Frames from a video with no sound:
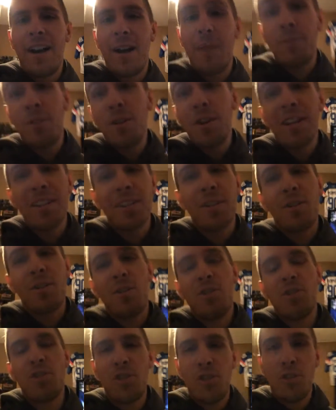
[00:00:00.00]
Um, if you guys don't
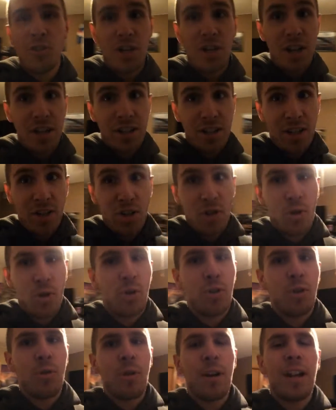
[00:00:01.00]
usually do chest and
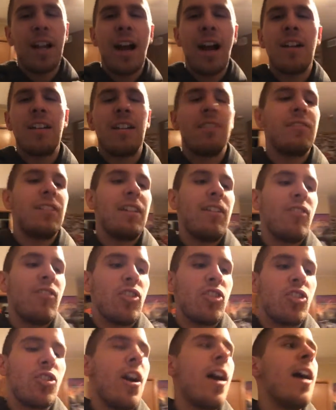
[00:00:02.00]
shoulder workout, definitely give it
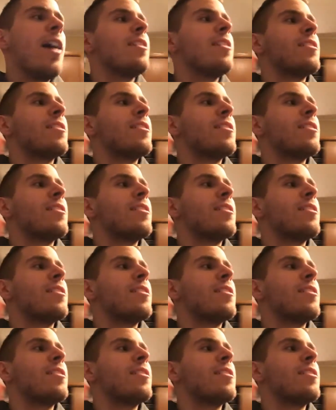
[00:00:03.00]
a try.